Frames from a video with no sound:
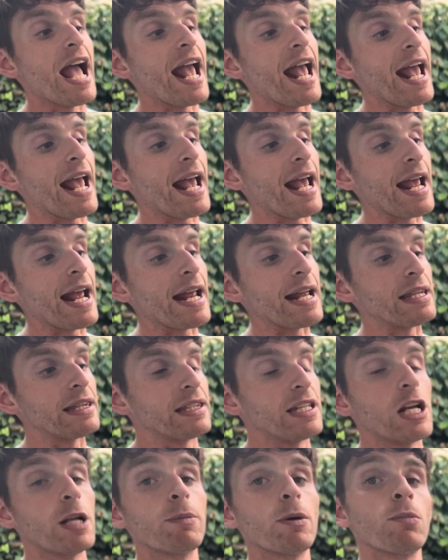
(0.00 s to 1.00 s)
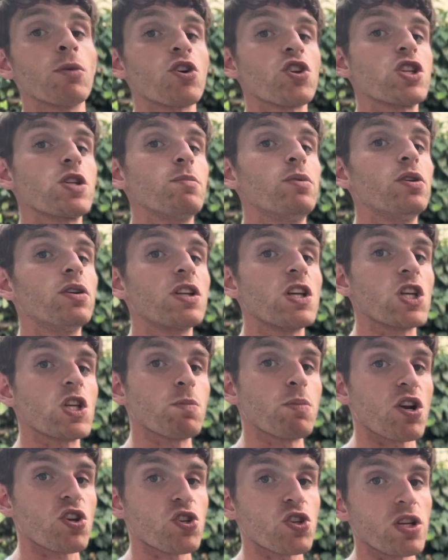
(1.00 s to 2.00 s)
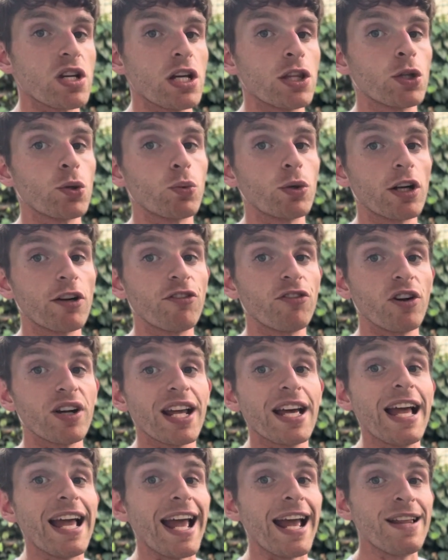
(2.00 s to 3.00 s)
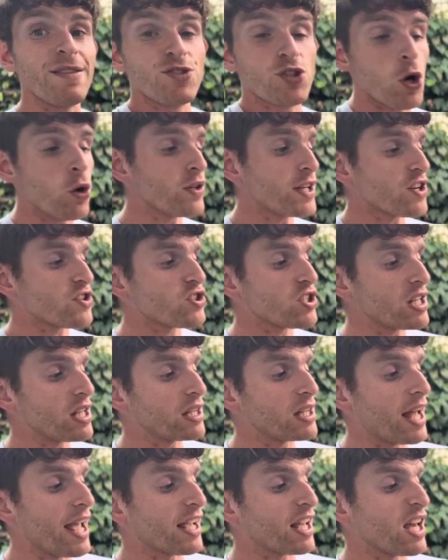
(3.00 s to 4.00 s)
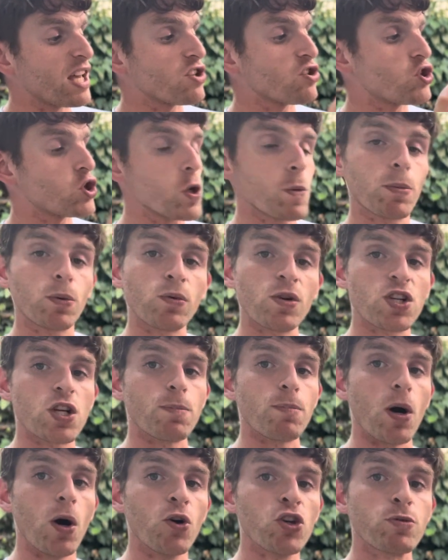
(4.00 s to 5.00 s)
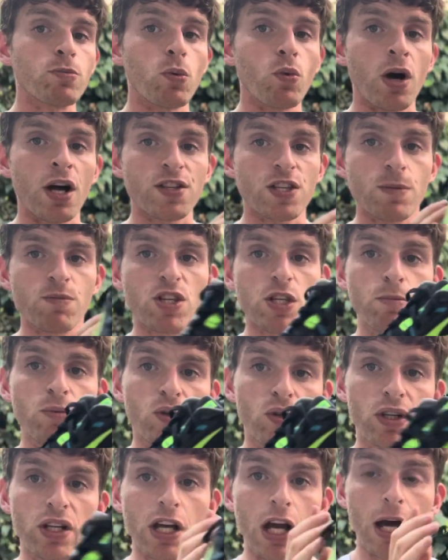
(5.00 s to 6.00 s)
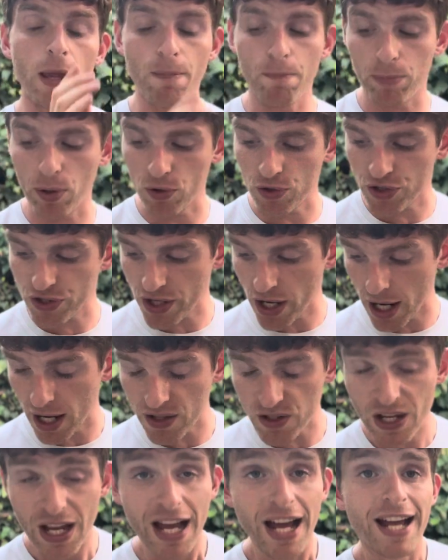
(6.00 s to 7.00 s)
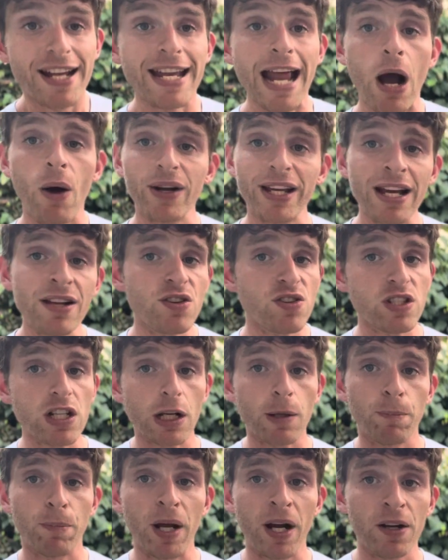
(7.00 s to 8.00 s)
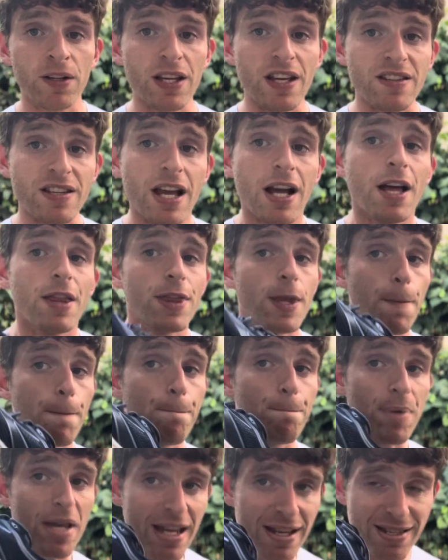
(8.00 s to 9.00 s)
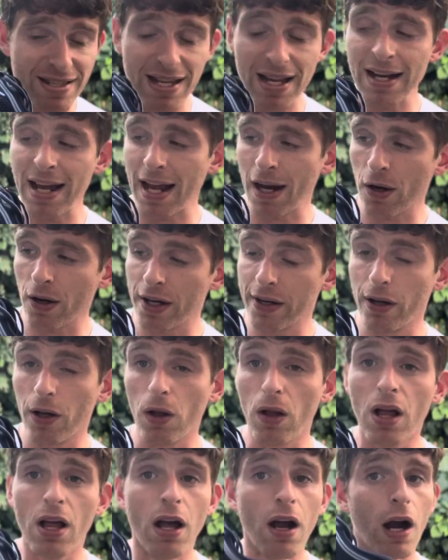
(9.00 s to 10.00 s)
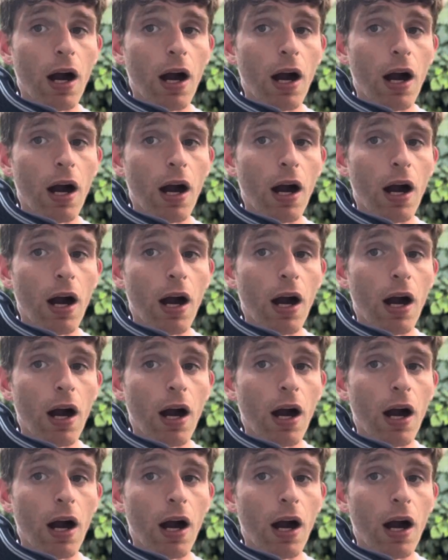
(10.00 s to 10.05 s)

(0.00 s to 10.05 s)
a little bit more stability, especially in the rear foot, and don't necessarily like a super rigid post, but want some stability on both sides. Now, again, just to compare these, the Beast and Ariel